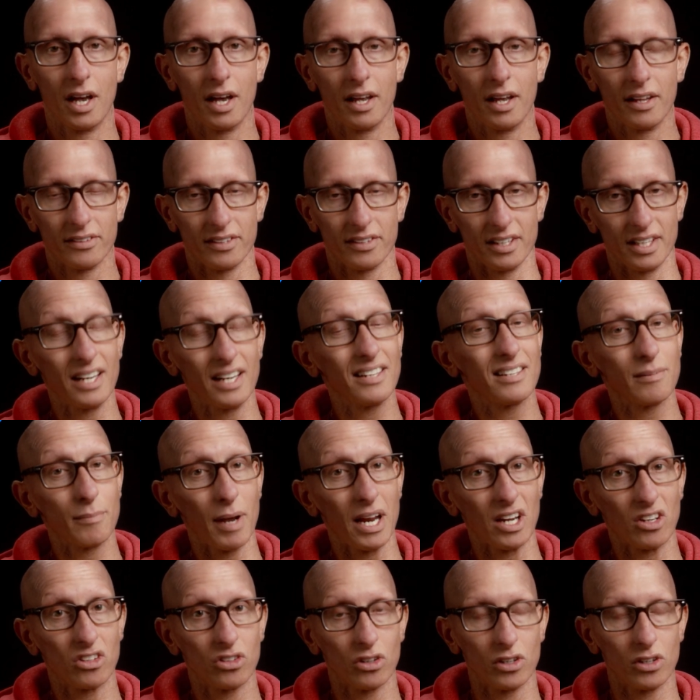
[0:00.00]
So you need to
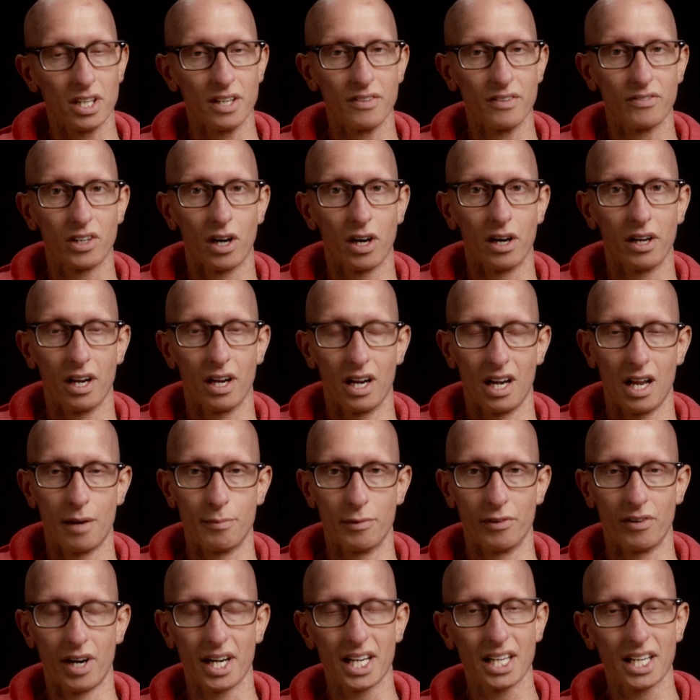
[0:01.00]
make sure you've got Ollama
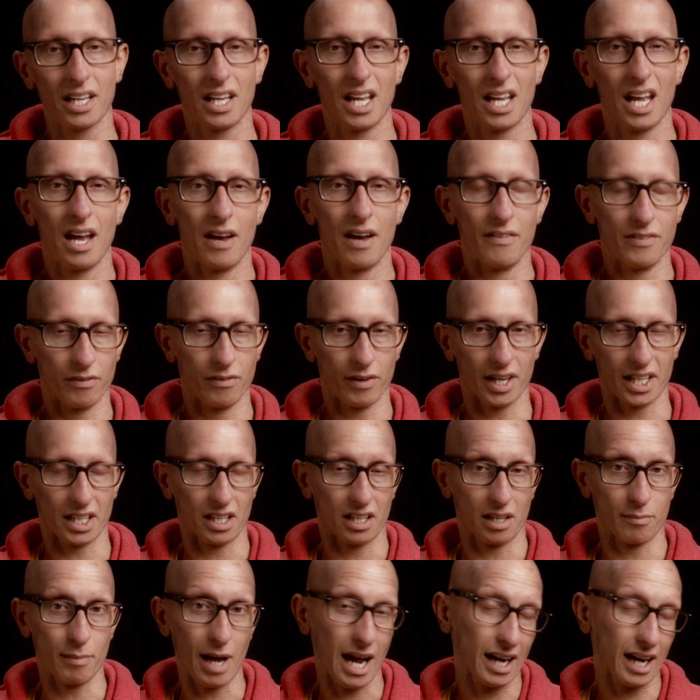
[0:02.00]
running. If you're running on a
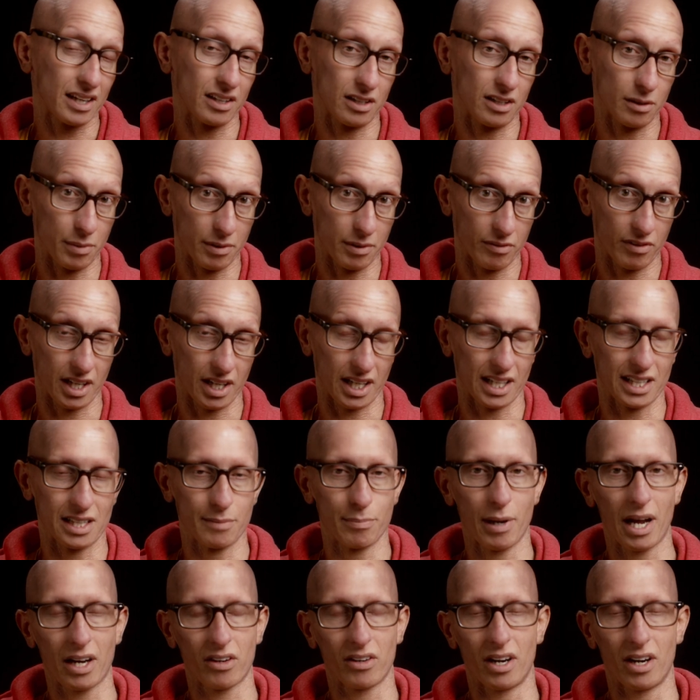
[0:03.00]
Mac, it'll be running in the
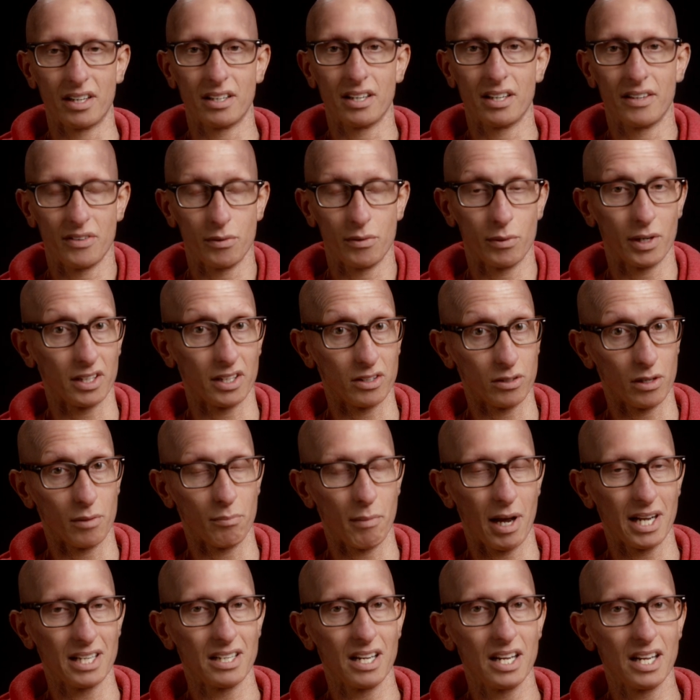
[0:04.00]
background. If you want to do it
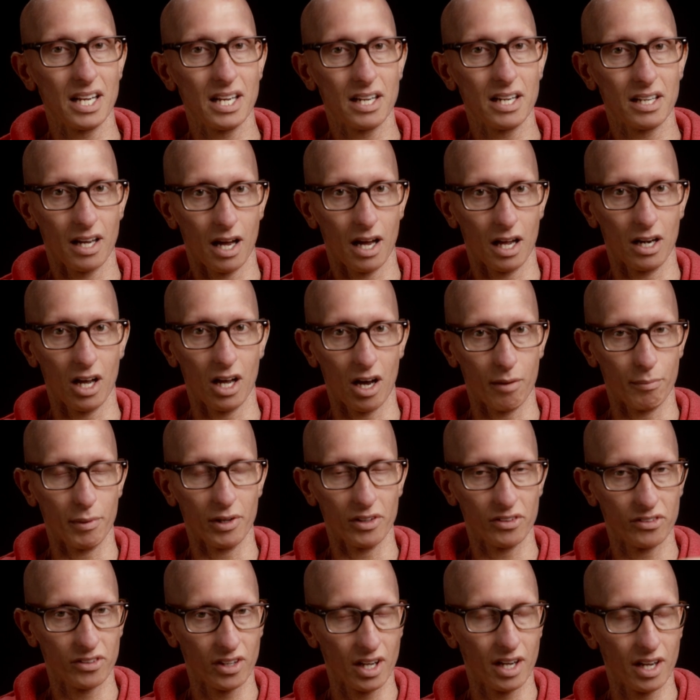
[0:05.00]
manually, Ollama
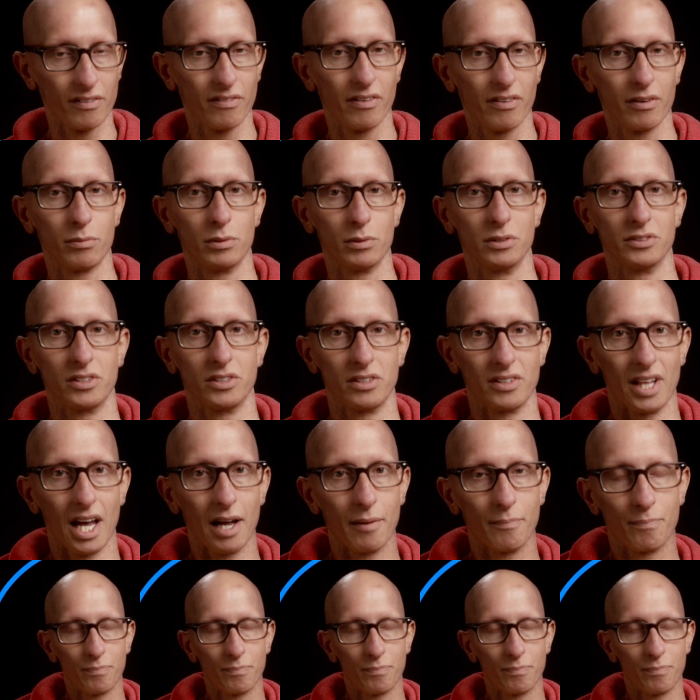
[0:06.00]
serve, we'll do that.